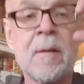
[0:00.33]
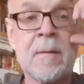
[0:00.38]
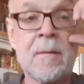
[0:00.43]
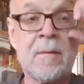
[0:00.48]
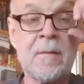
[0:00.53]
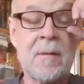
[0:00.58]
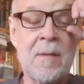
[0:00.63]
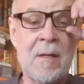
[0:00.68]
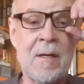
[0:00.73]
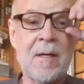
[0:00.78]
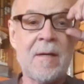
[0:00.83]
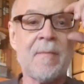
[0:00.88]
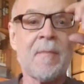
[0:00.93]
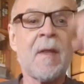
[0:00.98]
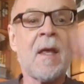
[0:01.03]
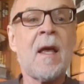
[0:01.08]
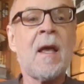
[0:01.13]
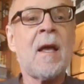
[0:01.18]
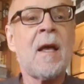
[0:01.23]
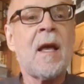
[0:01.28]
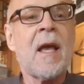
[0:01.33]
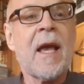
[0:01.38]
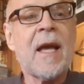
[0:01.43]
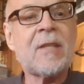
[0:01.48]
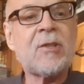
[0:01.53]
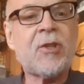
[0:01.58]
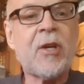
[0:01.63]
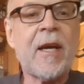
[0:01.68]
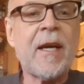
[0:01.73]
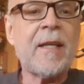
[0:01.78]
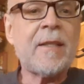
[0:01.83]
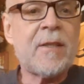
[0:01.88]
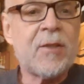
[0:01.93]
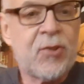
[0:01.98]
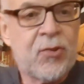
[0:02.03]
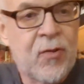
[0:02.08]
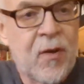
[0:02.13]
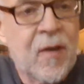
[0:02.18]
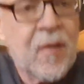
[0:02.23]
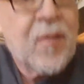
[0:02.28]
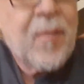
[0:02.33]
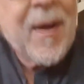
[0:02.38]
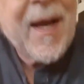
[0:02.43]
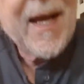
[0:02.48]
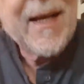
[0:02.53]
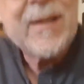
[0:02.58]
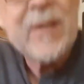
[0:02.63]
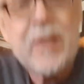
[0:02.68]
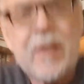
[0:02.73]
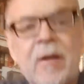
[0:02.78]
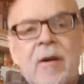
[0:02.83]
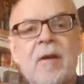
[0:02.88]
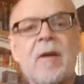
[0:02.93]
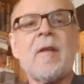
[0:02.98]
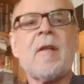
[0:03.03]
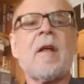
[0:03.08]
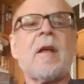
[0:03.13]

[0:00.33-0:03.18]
Hey Jade, this is your Uncle Max here.